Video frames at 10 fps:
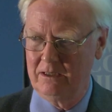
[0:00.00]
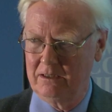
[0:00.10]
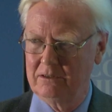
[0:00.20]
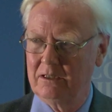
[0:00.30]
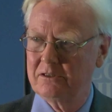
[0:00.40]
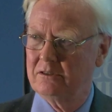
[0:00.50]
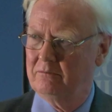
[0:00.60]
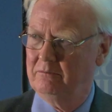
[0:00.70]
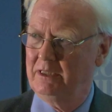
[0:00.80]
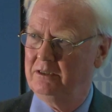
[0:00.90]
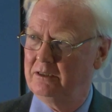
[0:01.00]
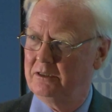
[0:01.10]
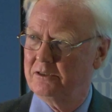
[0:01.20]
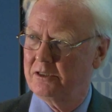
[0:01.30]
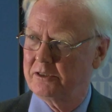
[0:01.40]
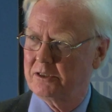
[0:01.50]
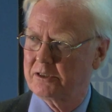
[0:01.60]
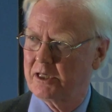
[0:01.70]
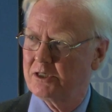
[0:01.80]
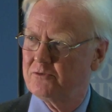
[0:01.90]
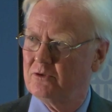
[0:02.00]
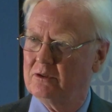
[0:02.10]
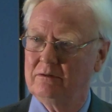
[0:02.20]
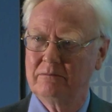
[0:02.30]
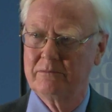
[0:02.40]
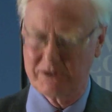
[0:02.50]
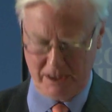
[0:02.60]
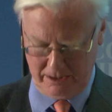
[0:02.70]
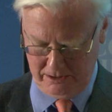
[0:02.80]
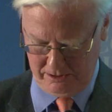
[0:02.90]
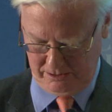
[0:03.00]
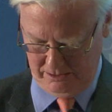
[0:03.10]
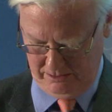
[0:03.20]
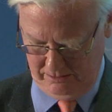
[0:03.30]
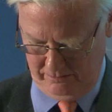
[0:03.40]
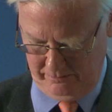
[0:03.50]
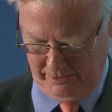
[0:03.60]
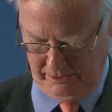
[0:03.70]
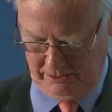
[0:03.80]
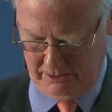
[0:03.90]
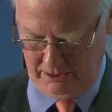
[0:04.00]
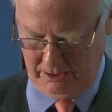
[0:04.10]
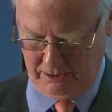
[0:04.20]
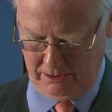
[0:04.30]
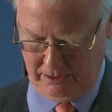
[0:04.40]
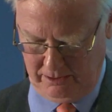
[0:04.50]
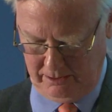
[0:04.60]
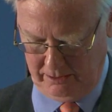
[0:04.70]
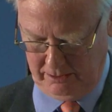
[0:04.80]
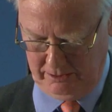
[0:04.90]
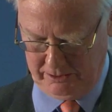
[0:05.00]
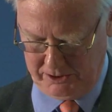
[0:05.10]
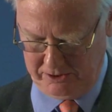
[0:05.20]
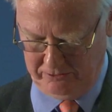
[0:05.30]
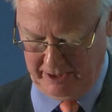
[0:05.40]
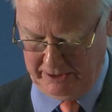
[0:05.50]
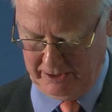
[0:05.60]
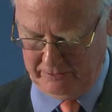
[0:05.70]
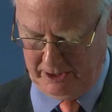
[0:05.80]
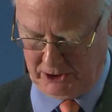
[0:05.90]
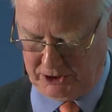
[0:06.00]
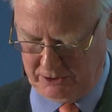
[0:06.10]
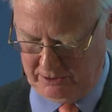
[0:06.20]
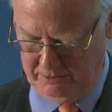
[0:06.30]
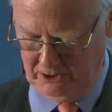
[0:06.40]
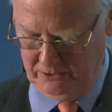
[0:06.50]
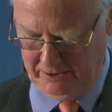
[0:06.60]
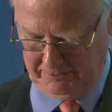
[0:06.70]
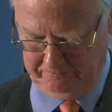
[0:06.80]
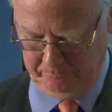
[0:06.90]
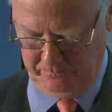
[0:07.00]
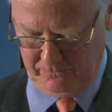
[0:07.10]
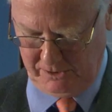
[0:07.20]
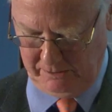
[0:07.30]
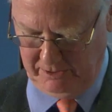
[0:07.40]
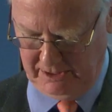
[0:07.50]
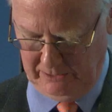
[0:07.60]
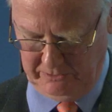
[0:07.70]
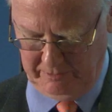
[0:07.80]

It doesn't mean that it's a successful science, but uh, it's the right direction to be going. Similarly with